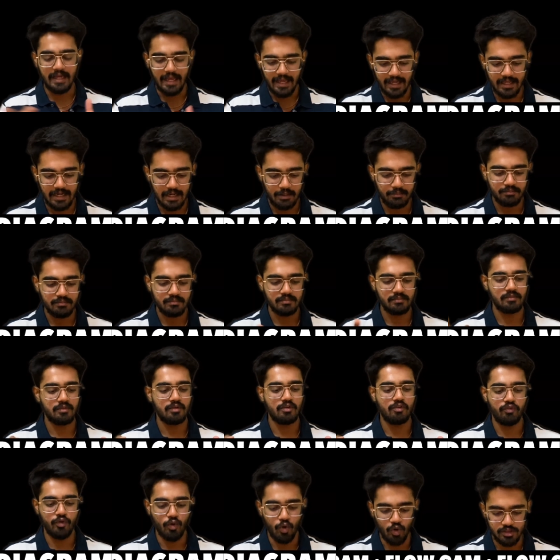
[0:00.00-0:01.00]
Diagram,
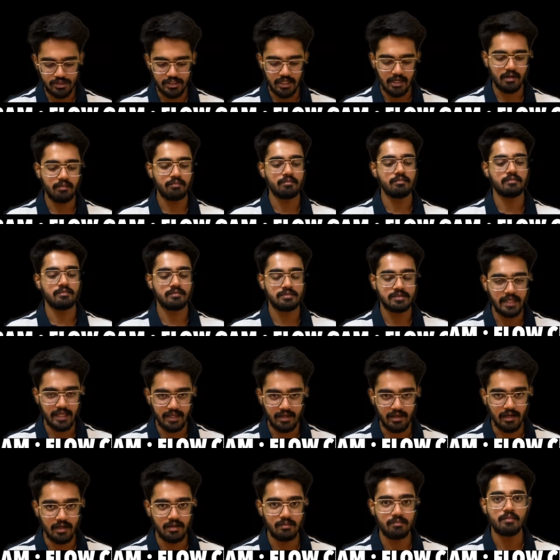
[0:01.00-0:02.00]
flowchart,
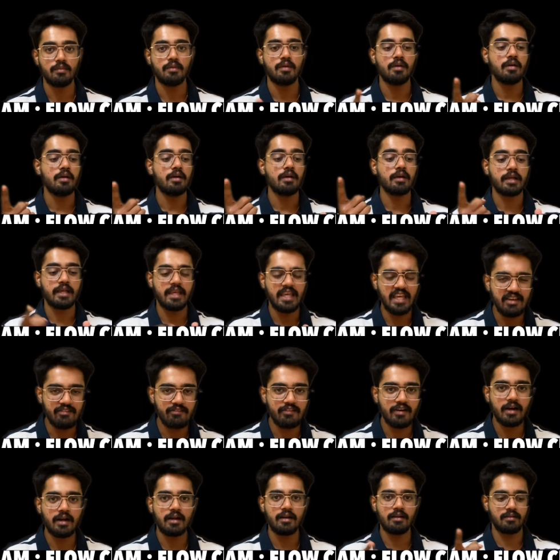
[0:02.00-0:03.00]
cycle,
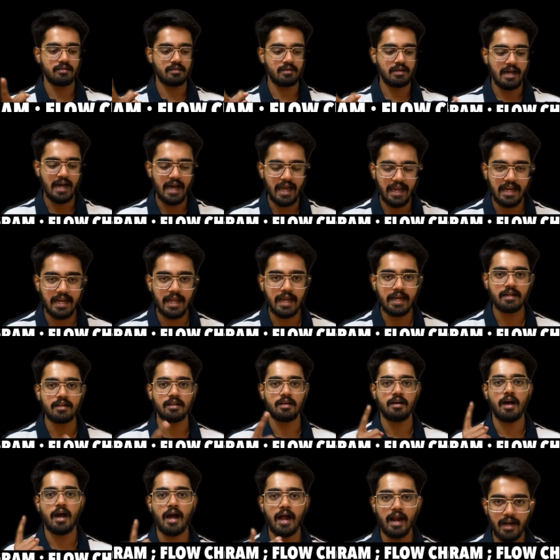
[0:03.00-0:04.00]
keyword, highlight,
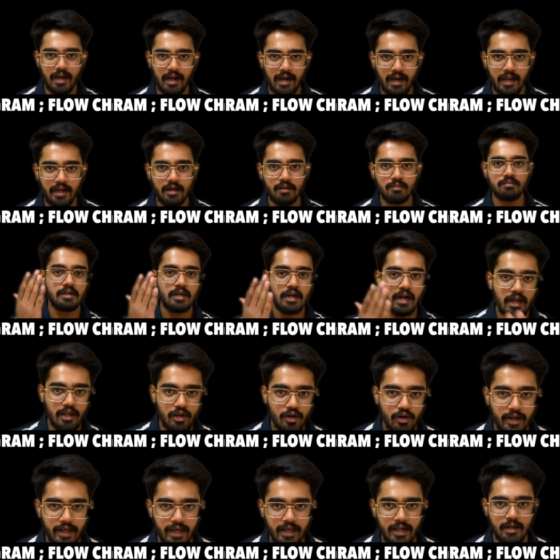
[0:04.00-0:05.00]
underline, color
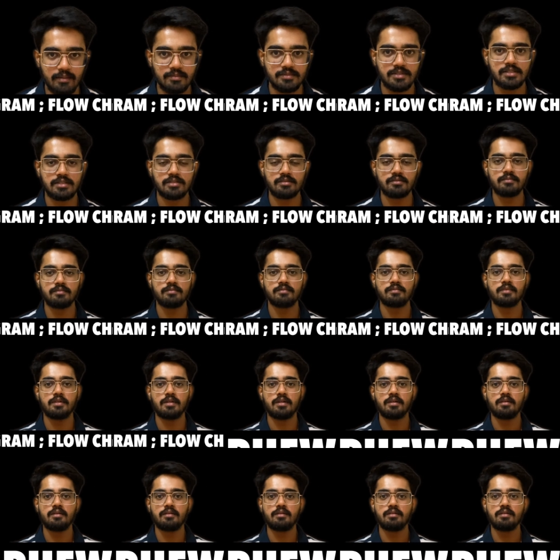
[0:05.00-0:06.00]
your diagrams.
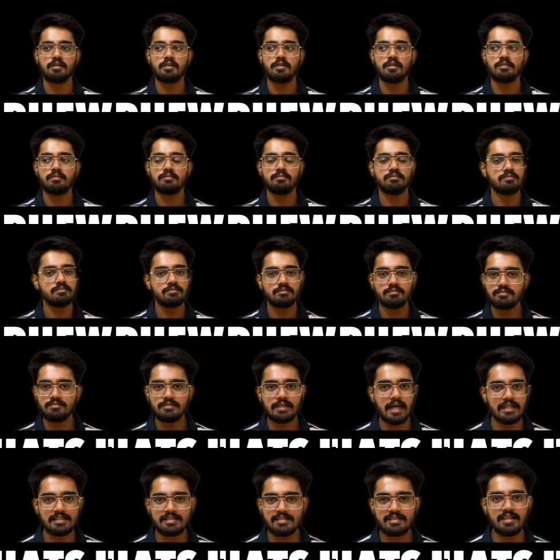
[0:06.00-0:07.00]

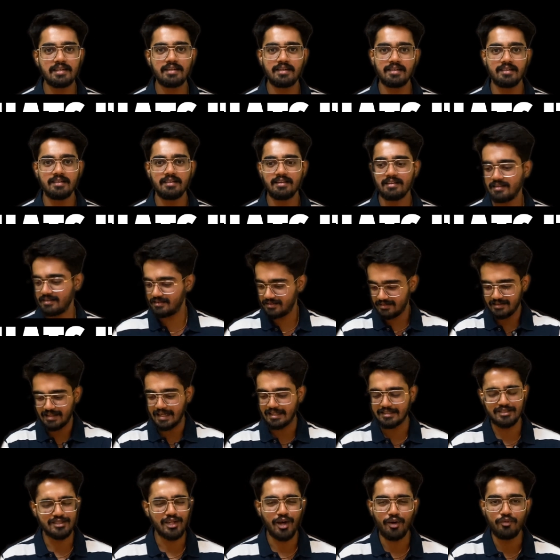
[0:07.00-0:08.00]
That's it.
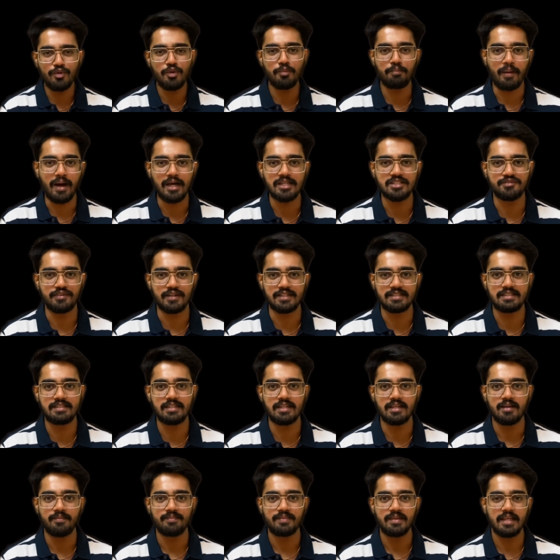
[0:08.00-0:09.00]
That's how we pass first
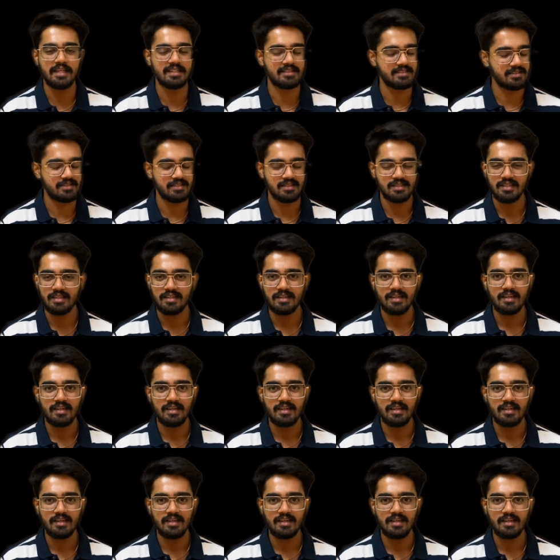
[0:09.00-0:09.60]
year. It's